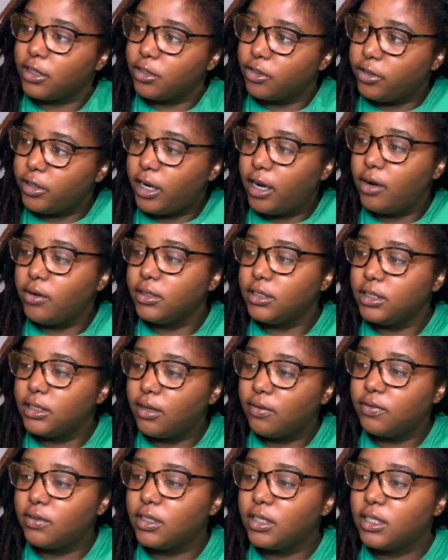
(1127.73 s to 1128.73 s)
the crown is
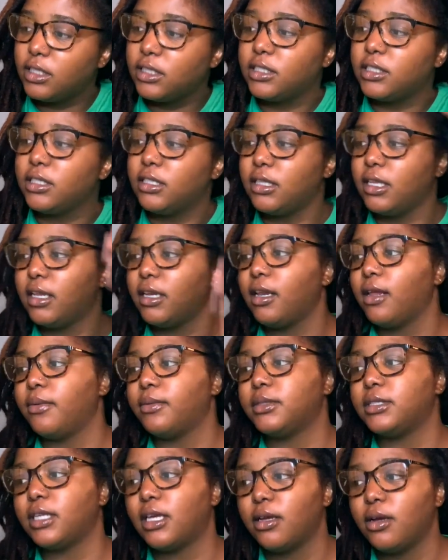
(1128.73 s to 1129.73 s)
definitely this, and then I
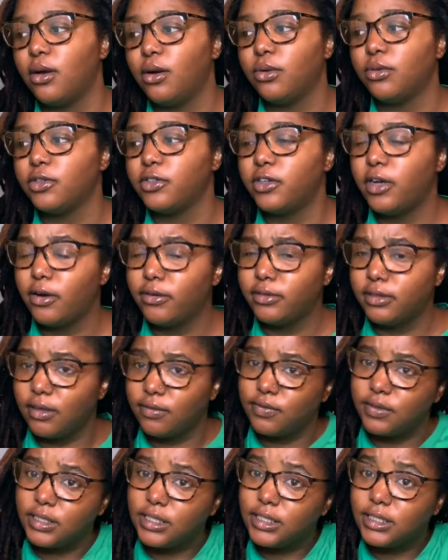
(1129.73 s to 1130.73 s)
was like, oh, the crown
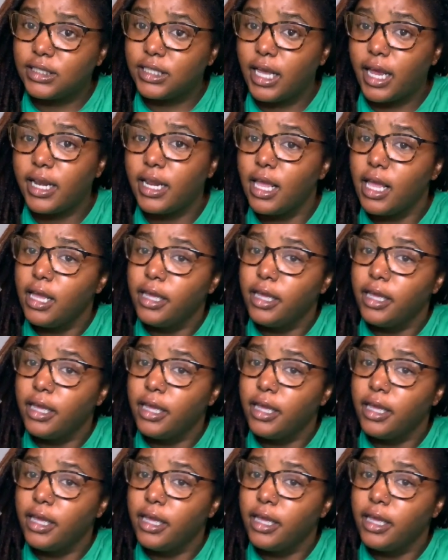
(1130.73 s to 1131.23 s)
definitely is that.